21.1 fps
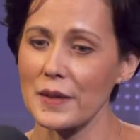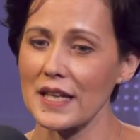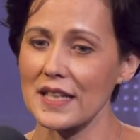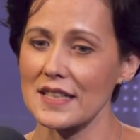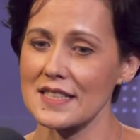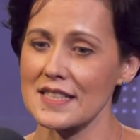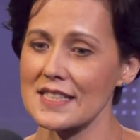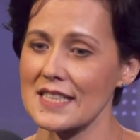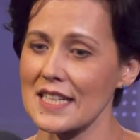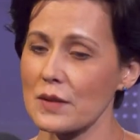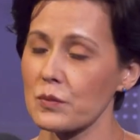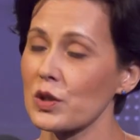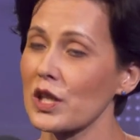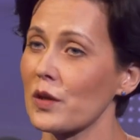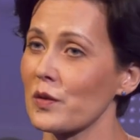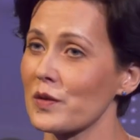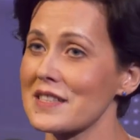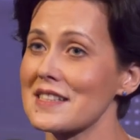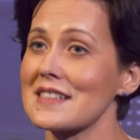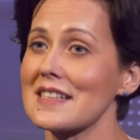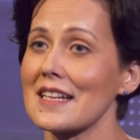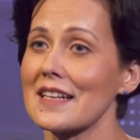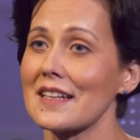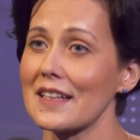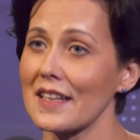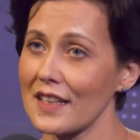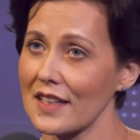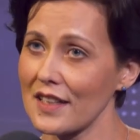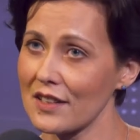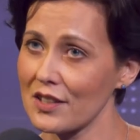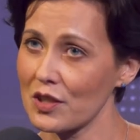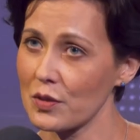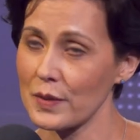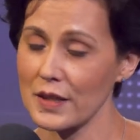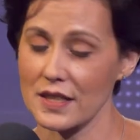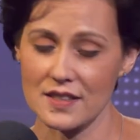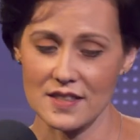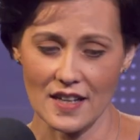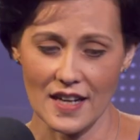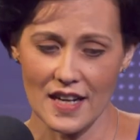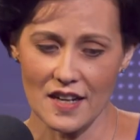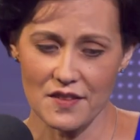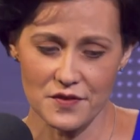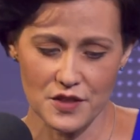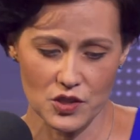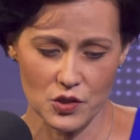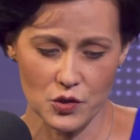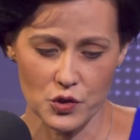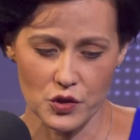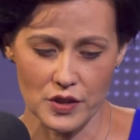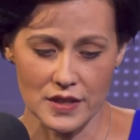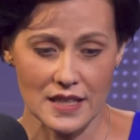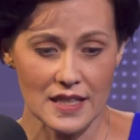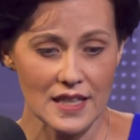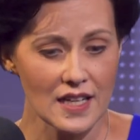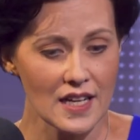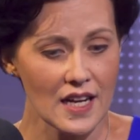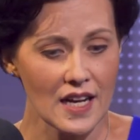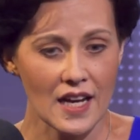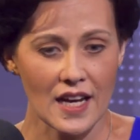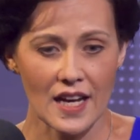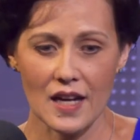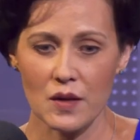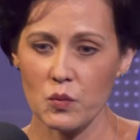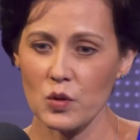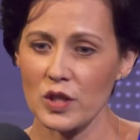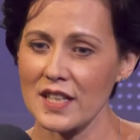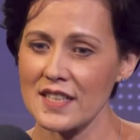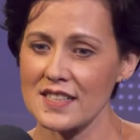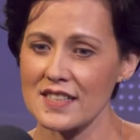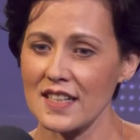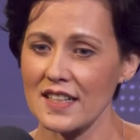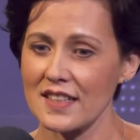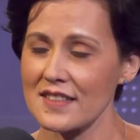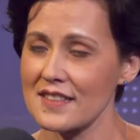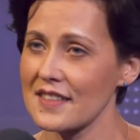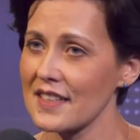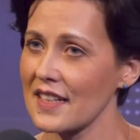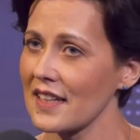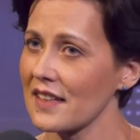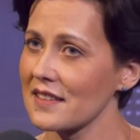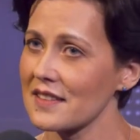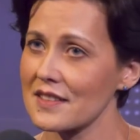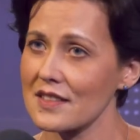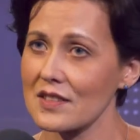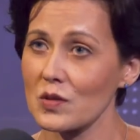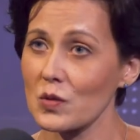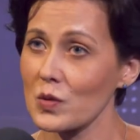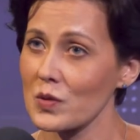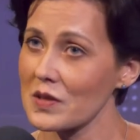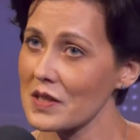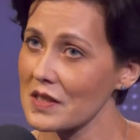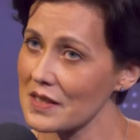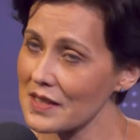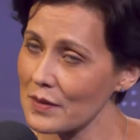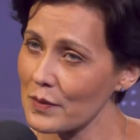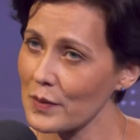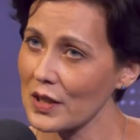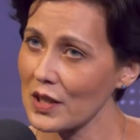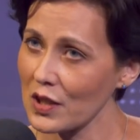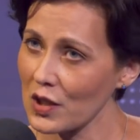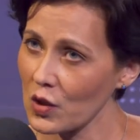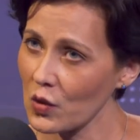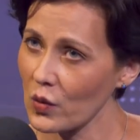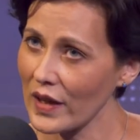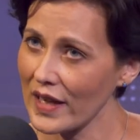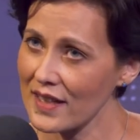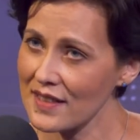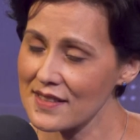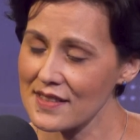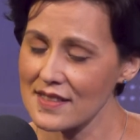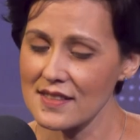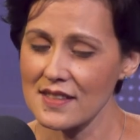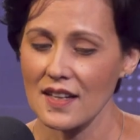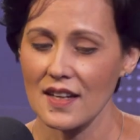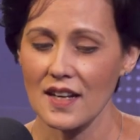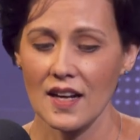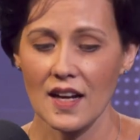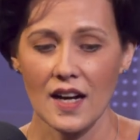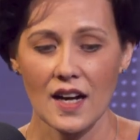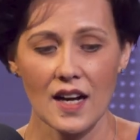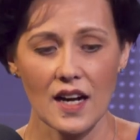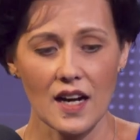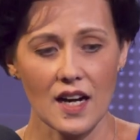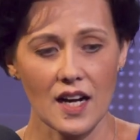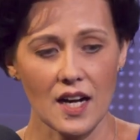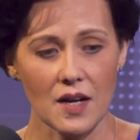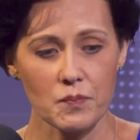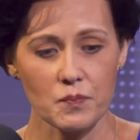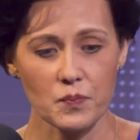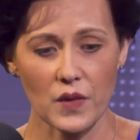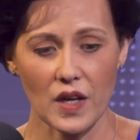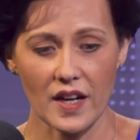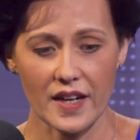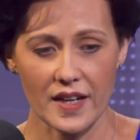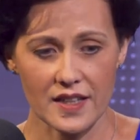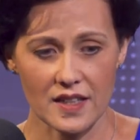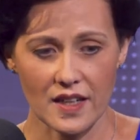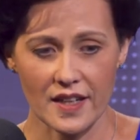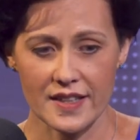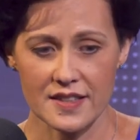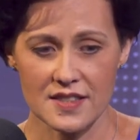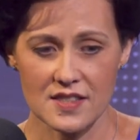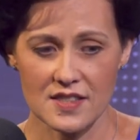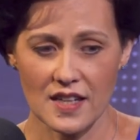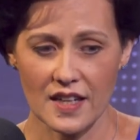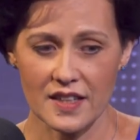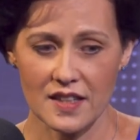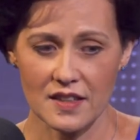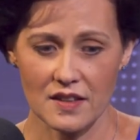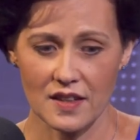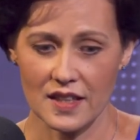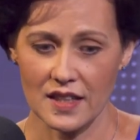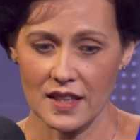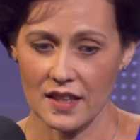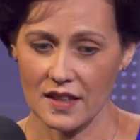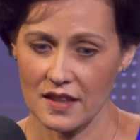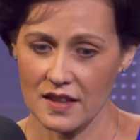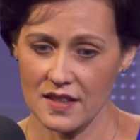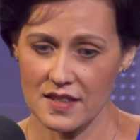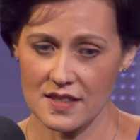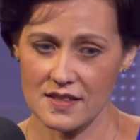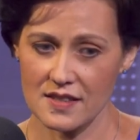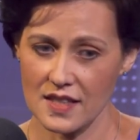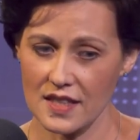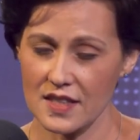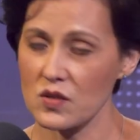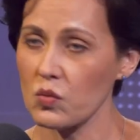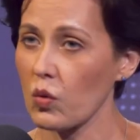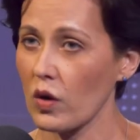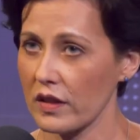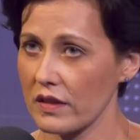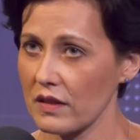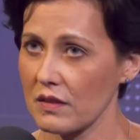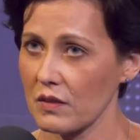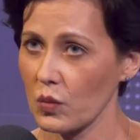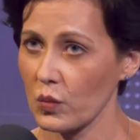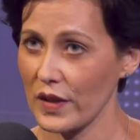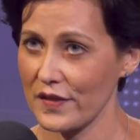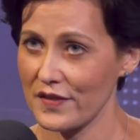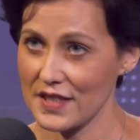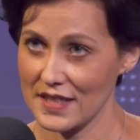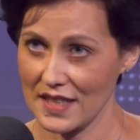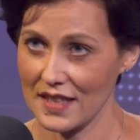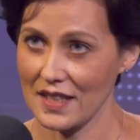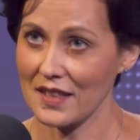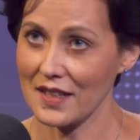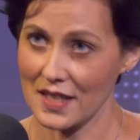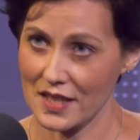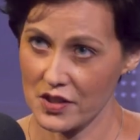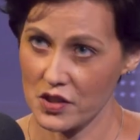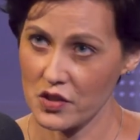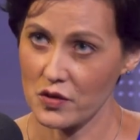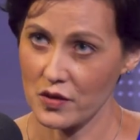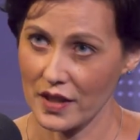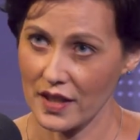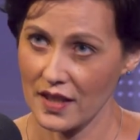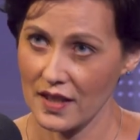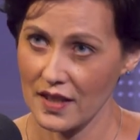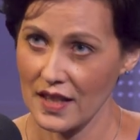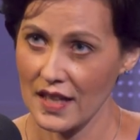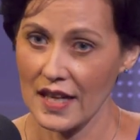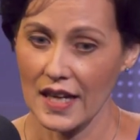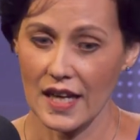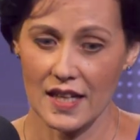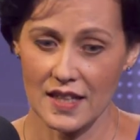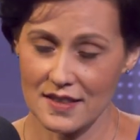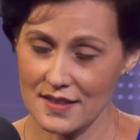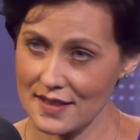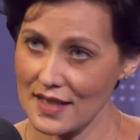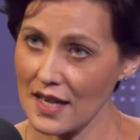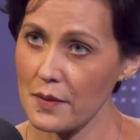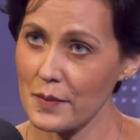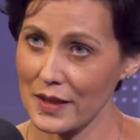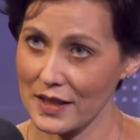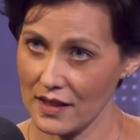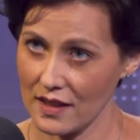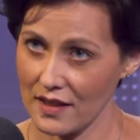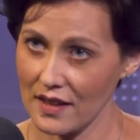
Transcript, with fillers: me understand what I was seeing here because I have children and what I started seeing in the school system in the US, I started thinking this is what we've seen in history and it's coming